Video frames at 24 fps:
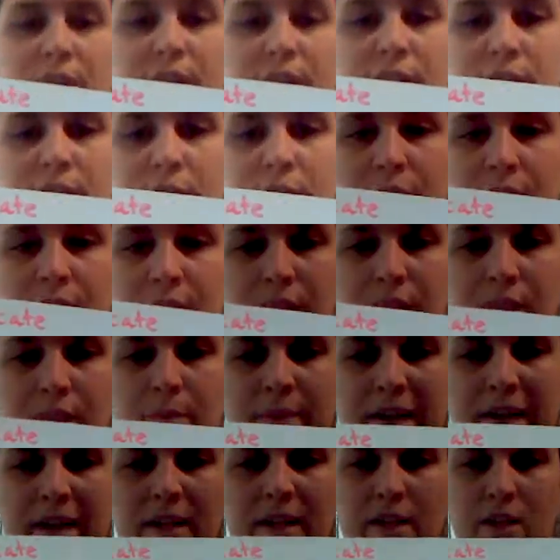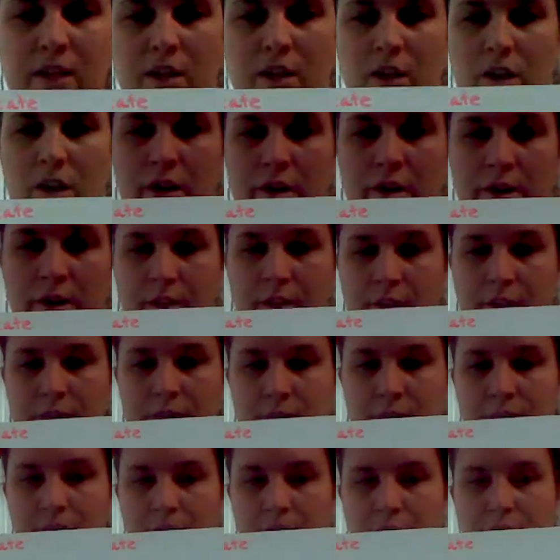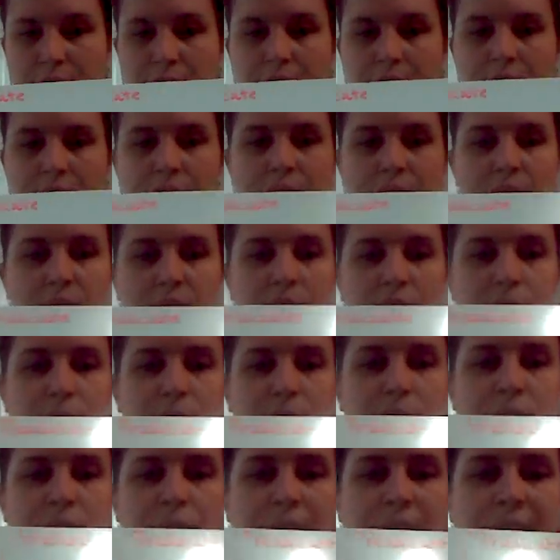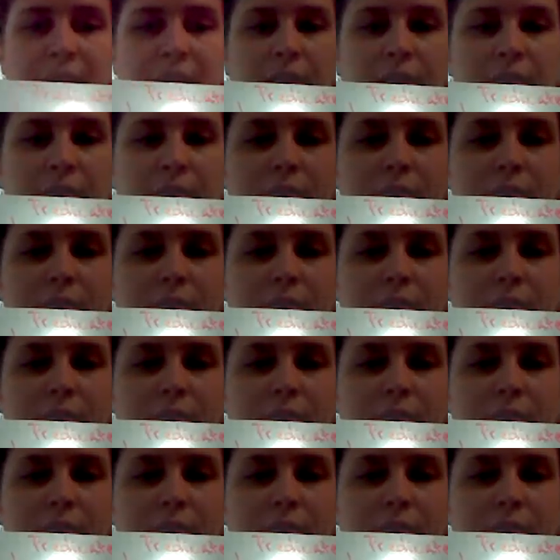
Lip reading: So in the backyard, the boy ran.